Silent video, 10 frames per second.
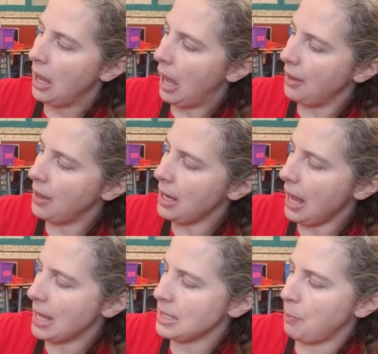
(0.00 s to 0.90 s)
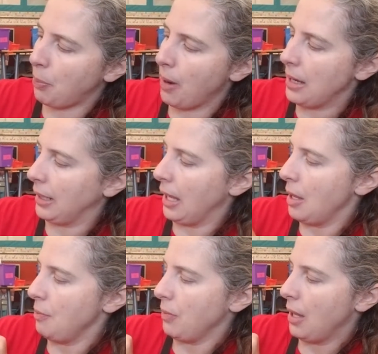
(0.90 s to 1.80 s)
and then it has a
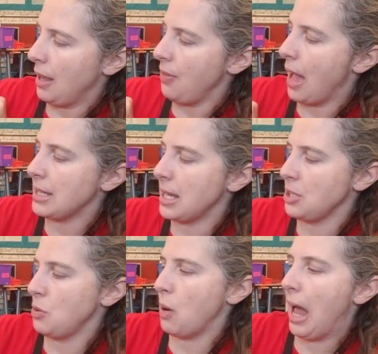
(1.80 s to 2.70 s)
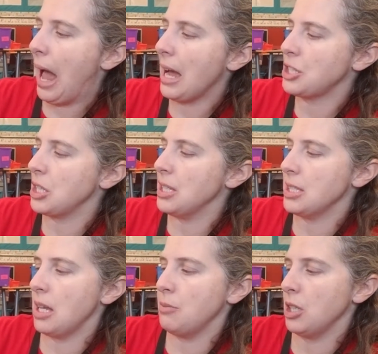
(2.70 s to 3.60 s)
predicate, and that tells you what action the
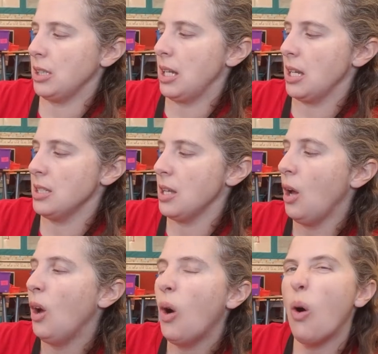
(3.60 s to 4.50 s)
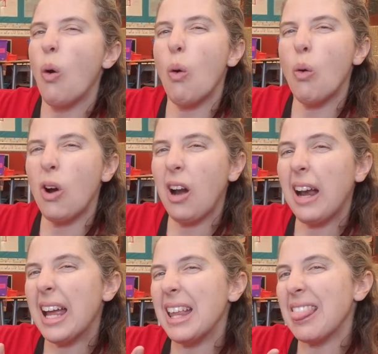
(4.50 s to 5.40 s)
subject does, or
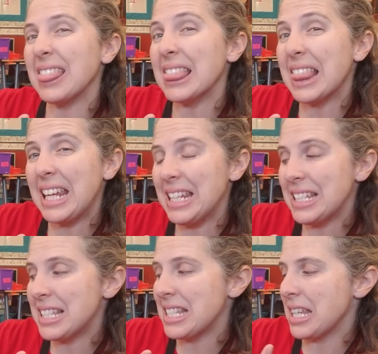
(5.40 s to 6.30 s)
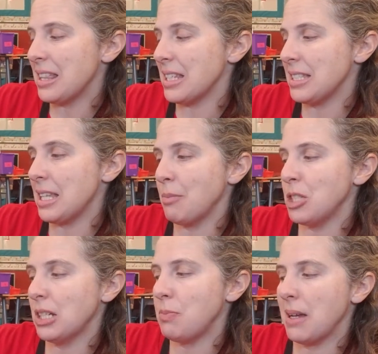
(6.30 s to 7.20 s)
it links the
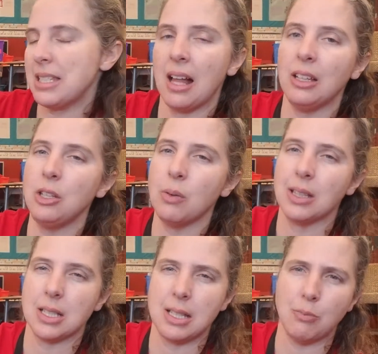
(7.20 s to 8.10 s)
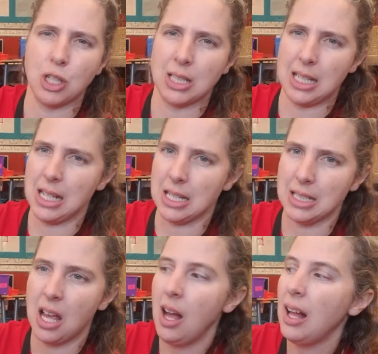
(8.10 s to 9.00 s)
subject by telling you what the subject
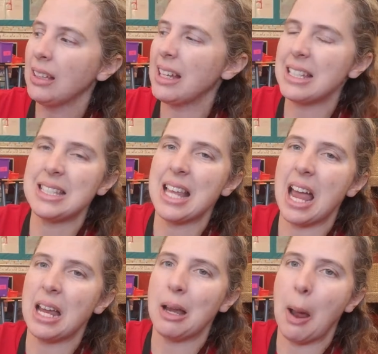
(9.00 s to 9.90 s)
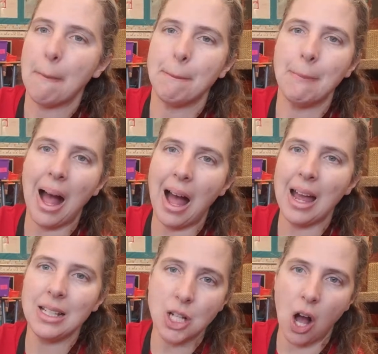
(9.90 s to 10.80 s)
is, like saying,
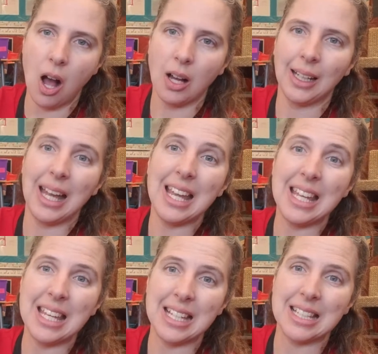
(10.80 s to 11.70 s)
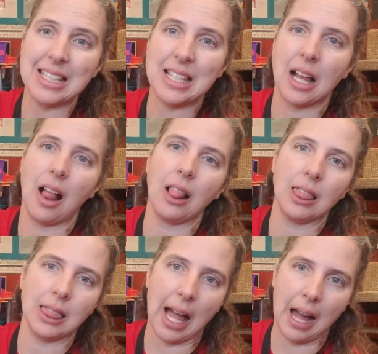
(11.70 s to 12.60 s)
my dog is
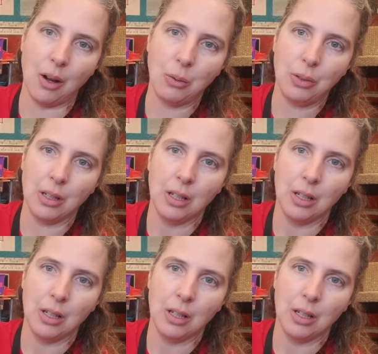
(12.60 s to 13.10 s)
loud.